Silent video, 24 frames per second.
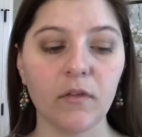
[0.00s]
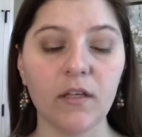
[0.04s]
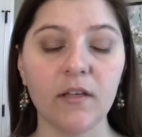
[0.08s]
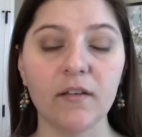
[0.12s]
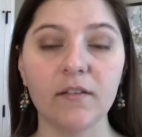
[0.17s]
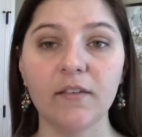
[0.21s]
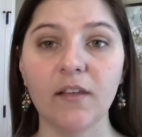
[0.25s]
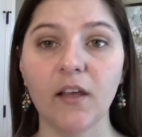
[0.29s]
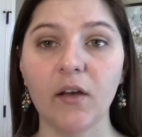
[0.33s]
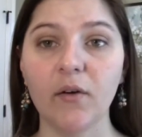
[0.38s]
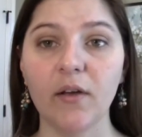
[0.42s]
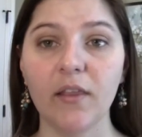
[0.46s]

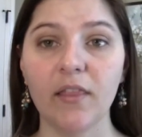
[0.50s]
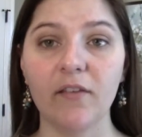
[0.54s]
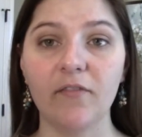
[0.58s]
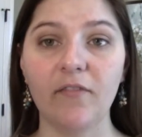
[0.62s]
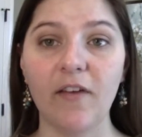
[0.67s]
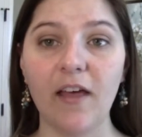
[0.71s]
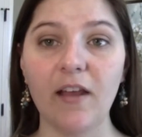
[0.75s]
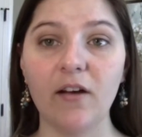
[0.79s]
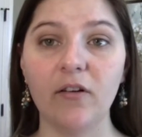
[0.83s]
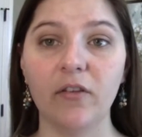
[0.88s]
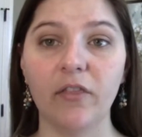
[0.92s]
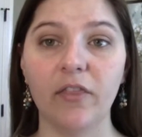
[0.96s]
So, and the
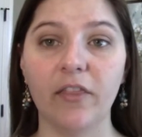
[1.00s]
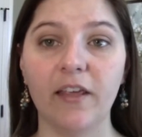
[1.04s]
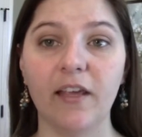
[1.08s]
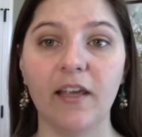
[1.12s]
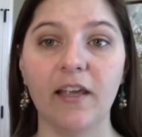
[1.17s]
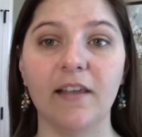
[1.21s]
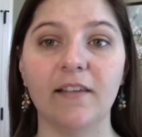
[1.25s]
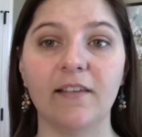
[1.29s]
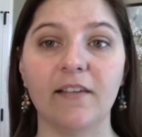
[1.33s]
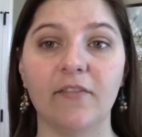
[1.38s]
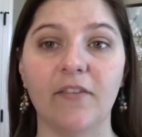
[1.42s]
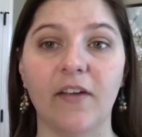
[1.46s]
final
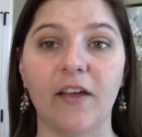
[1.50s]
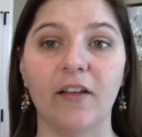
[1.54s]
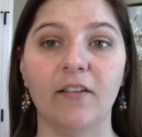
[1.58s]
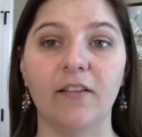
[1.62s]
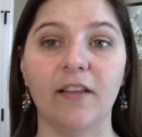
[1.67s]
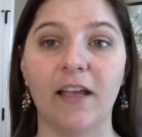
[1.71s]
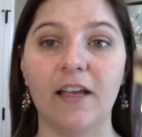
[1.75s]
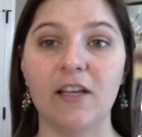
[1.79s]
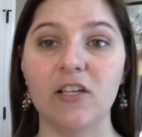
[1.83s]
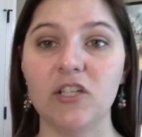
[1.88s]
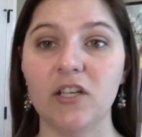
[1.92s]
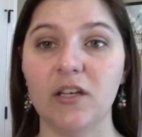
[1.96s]
thing is a
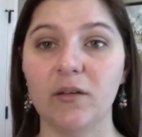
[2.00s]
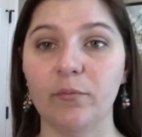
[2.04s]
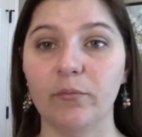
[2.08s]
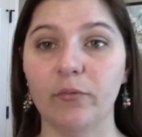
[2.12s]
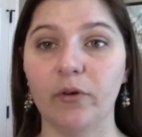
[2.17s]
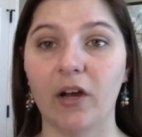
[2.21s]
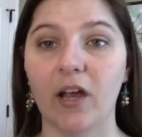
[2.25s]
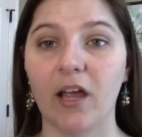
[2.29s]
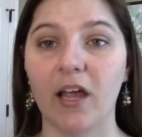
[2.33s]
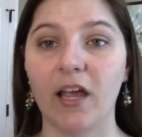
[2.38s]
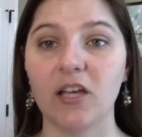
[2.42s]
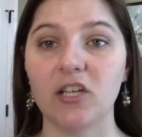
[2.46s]
foundation
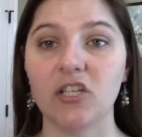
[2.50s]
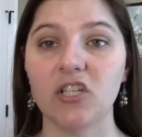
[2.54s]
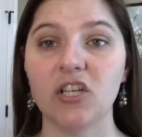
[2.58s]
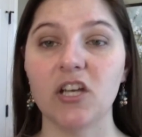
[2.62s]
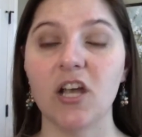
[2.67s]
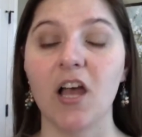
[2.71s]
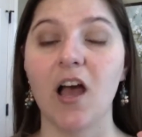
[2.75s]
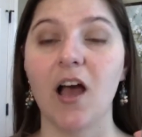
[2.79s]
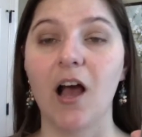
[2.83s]
brush.